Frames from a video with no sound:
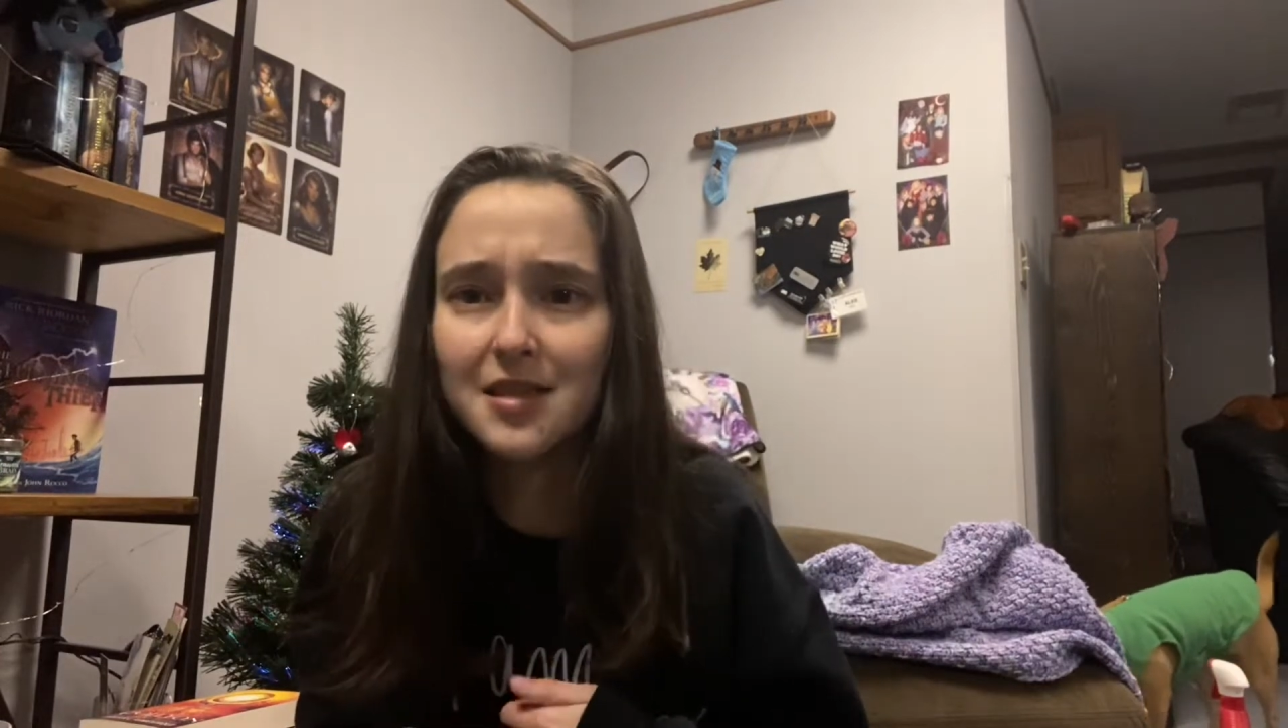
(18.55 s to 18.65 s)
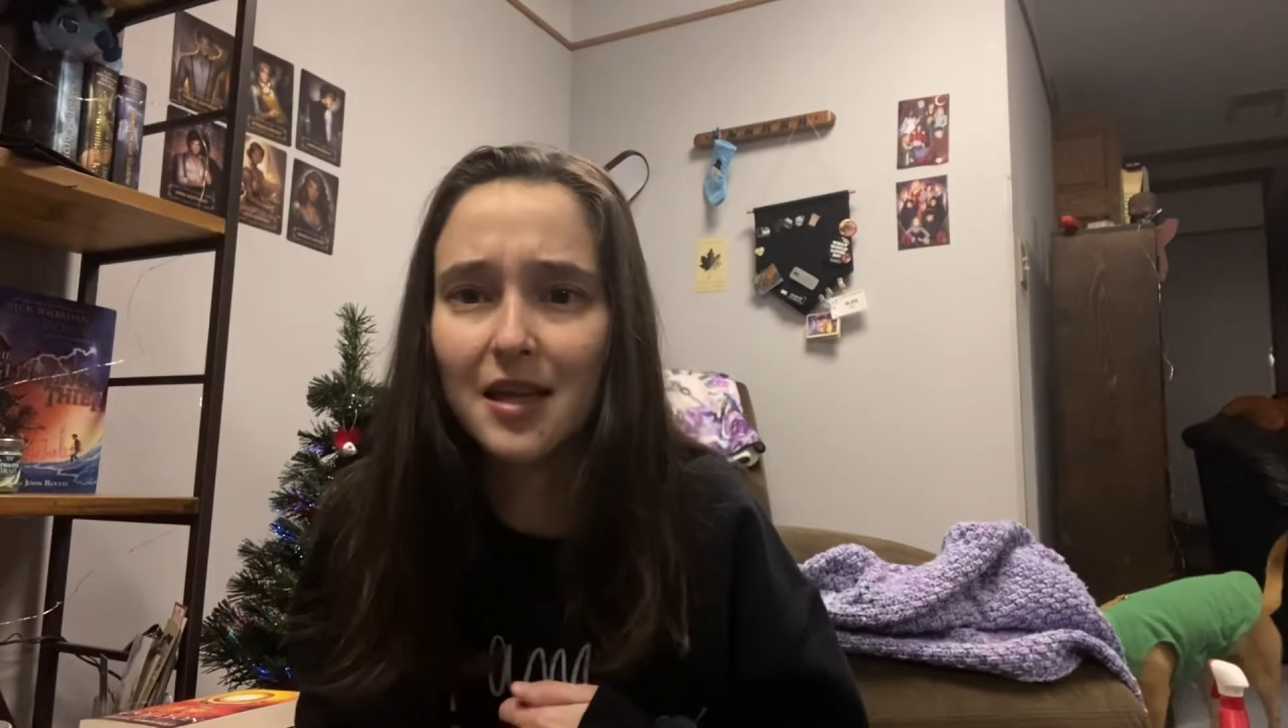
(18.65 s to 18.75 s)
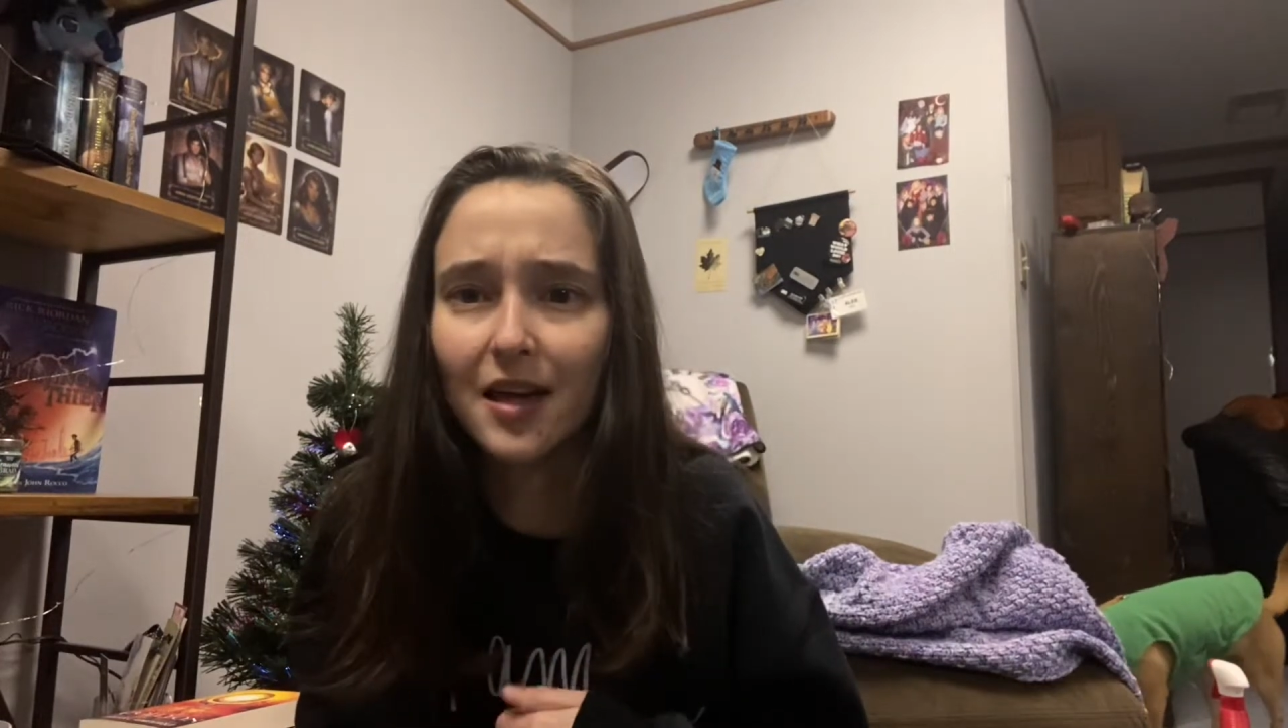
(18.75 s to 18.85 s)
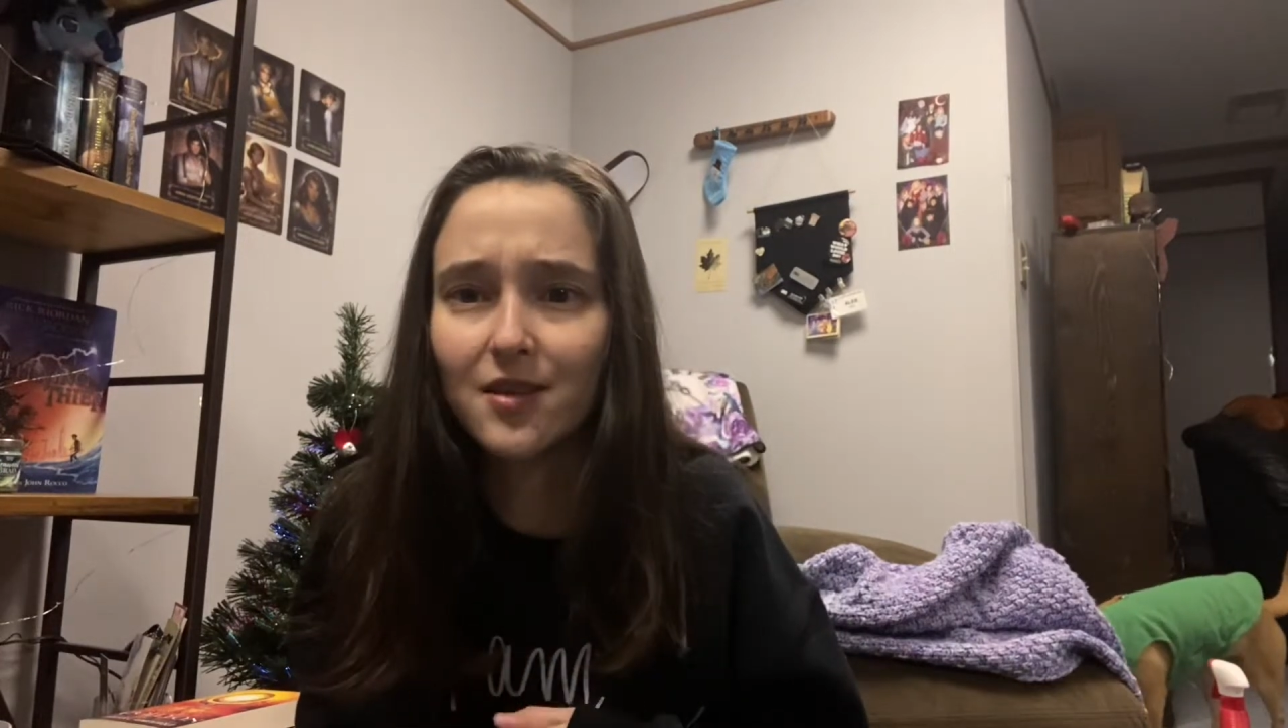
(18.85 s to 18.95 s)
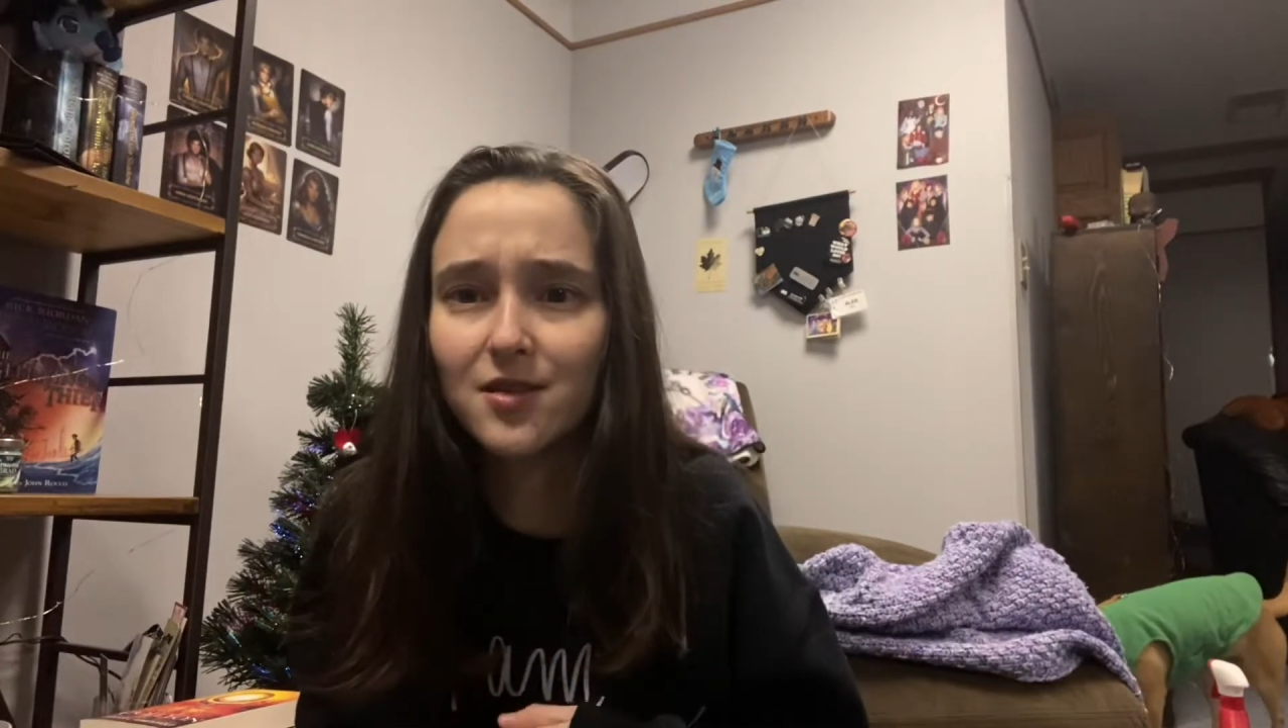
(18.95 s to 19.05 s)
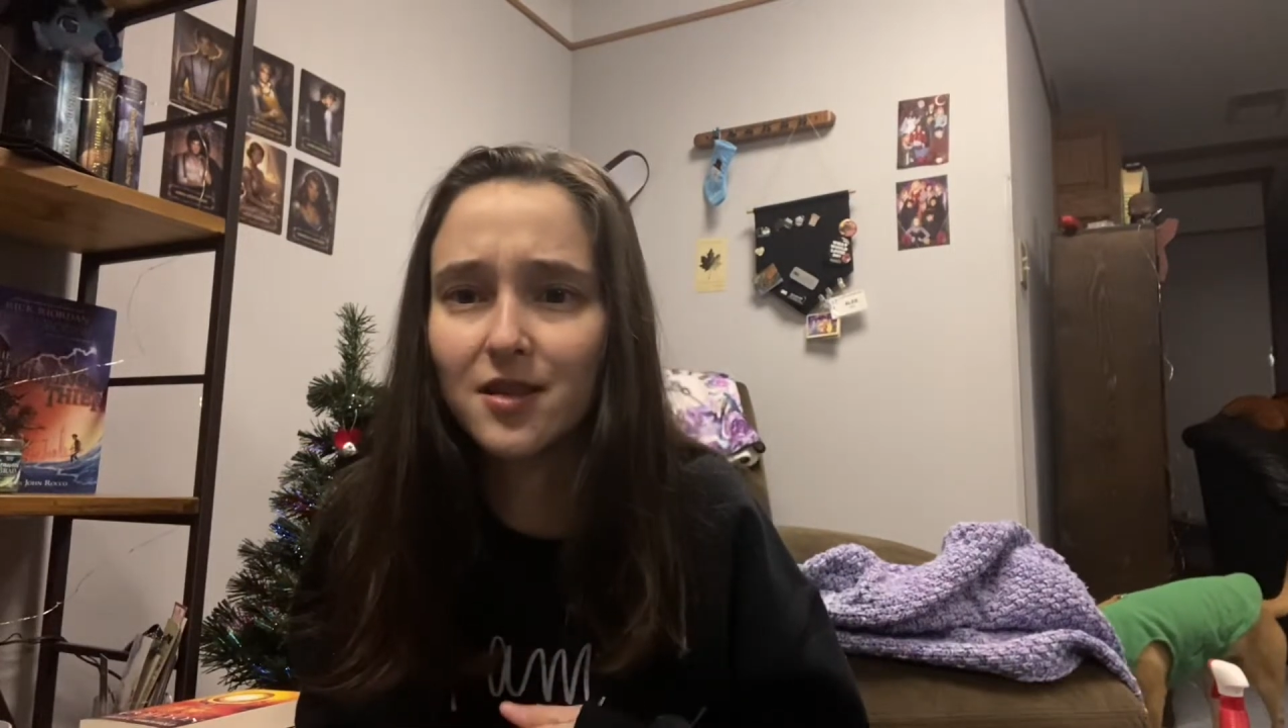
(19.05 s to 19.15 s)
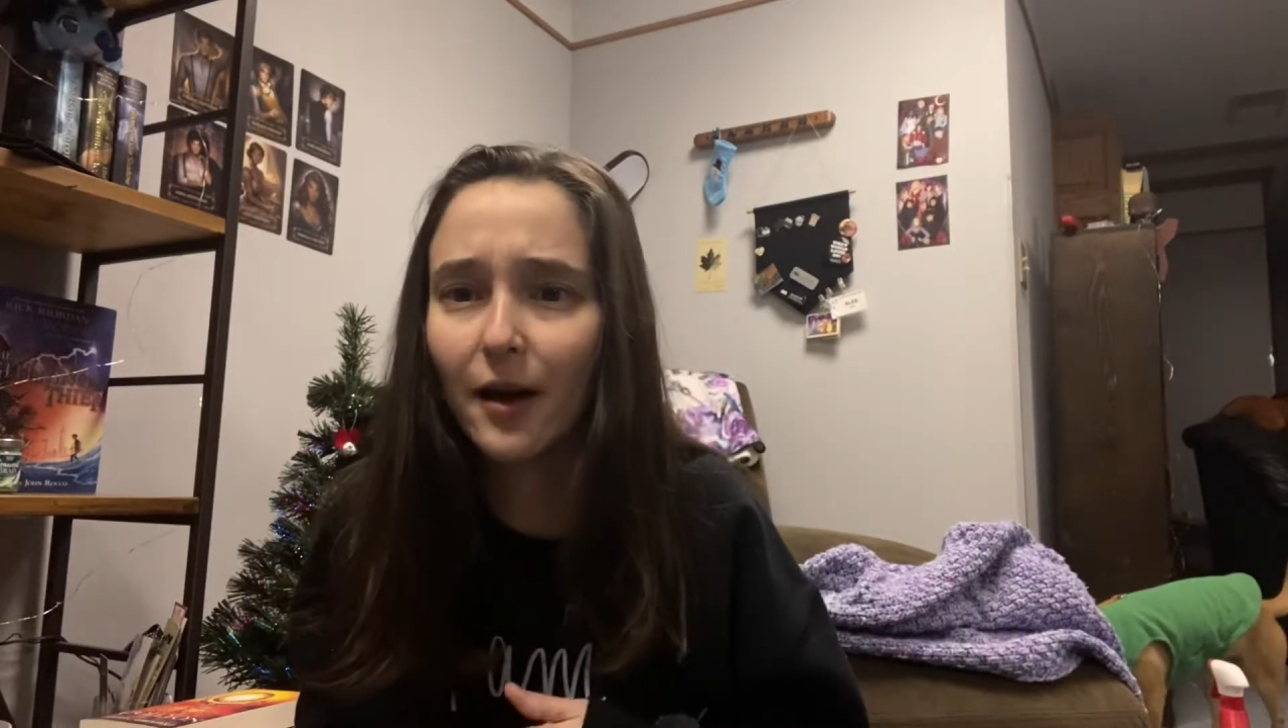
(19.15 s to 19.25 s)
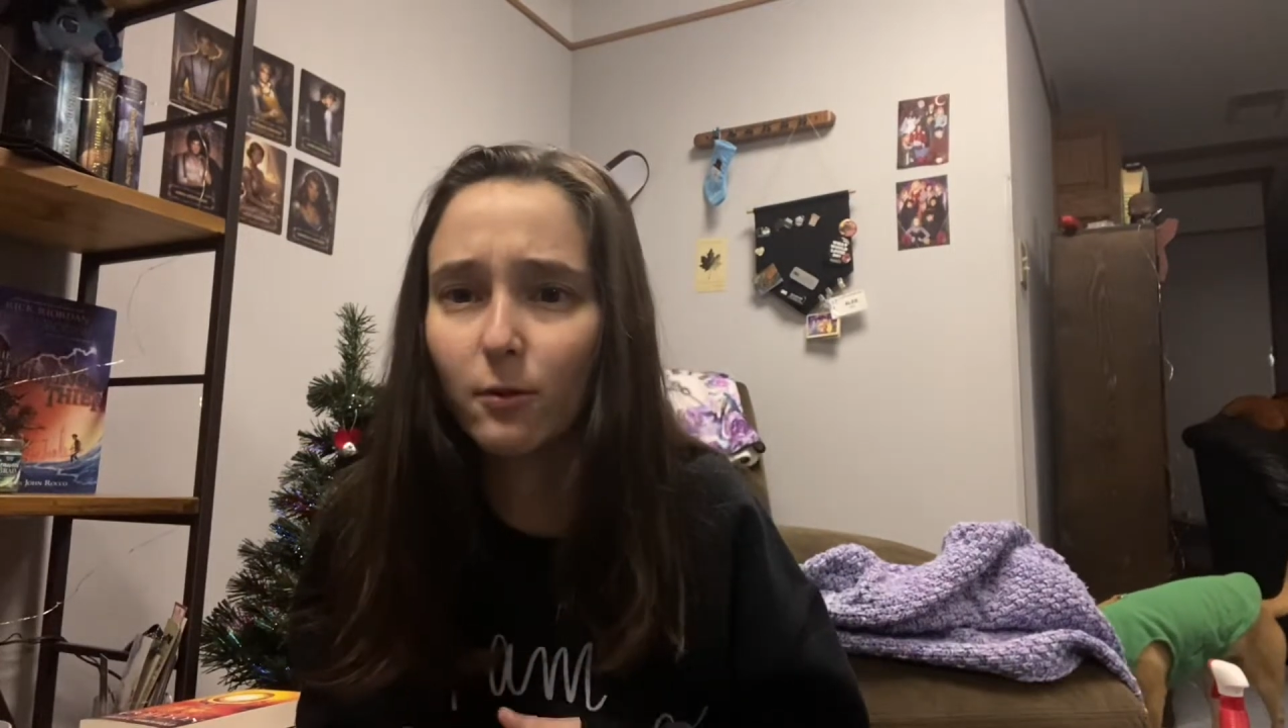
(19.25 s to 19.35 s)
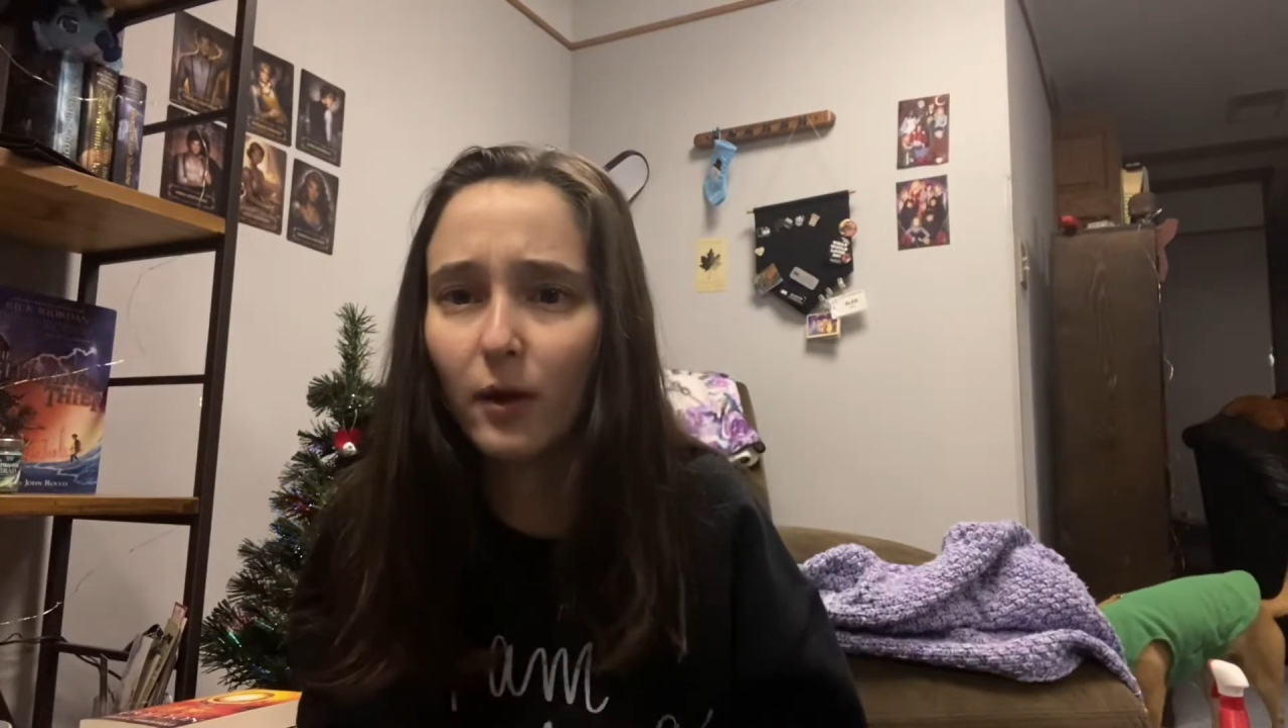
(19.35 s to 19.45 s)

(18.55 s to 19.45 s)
gift that